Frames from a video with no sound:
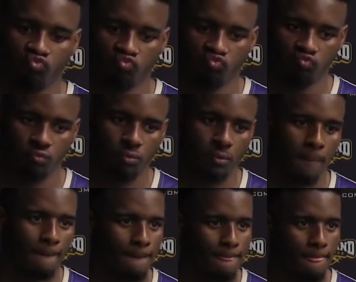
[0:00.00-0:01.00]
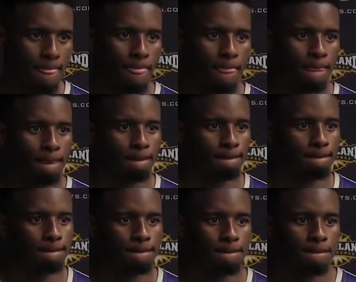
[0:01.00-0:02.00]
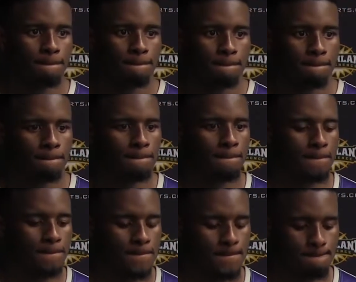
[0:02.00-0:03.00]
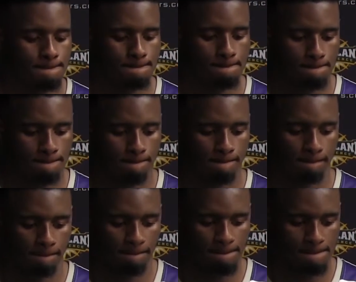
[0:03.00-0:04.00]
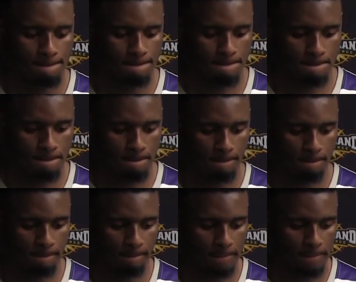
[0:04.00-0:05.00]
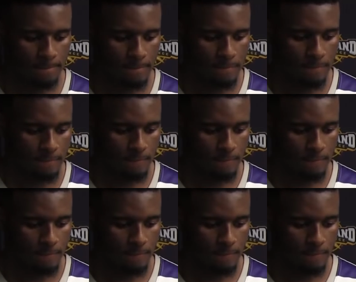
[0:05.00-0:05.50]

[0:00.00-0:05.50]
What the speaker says: This person isn't speaking.